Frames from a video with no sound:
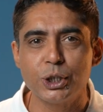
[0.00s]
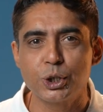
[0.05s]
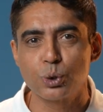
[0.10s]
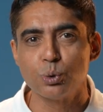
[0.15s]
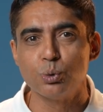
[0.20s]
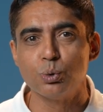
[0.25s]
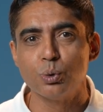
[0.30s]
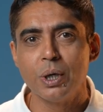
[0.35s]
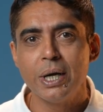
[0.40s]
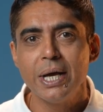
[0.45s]

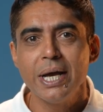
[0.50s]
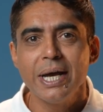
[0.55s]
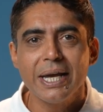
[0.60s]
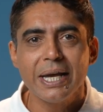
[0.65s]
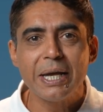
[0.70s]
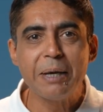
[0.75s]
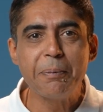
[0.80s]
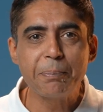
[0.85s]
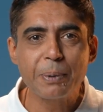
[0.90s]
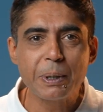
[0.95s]
issue,
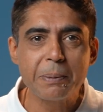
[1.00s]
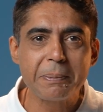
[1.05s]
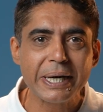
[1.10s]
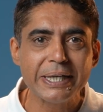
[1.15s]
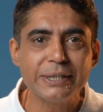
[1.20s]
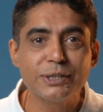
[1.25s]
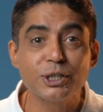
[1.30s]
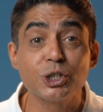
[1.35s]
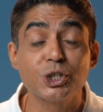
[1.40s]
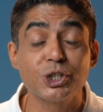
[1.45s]

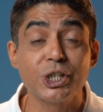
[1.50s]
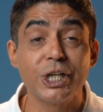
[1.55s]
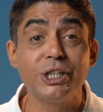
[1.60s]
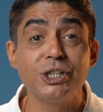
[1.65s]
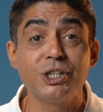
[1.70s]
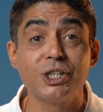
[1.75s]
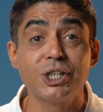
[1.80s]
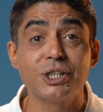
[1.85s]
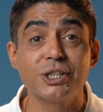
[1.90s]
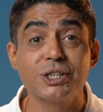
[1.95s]
implement the
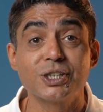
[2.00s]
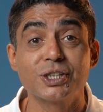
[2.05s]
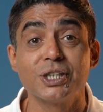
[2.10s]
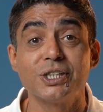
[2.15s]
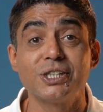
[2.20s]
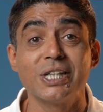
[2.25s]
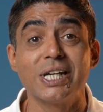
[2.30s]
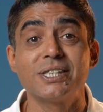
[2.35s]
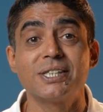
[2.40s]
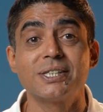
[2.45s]
changes
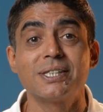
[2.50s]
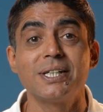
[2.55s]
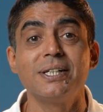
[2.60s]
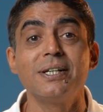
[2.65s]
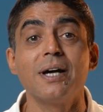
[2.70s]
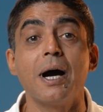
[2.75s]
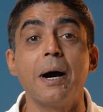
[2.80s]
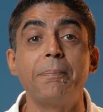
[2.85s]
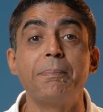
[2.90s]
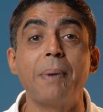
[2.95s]

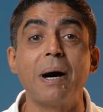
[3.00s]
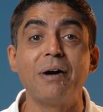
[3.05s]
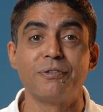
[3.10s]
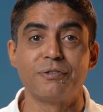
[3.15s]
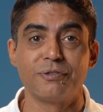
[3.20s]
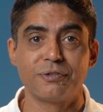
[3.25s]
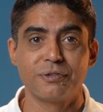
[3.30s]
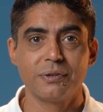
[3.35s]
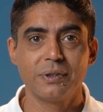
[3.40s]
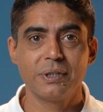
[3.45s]
suggested
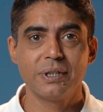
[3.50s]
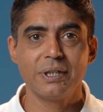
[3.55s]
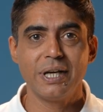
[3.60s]
above,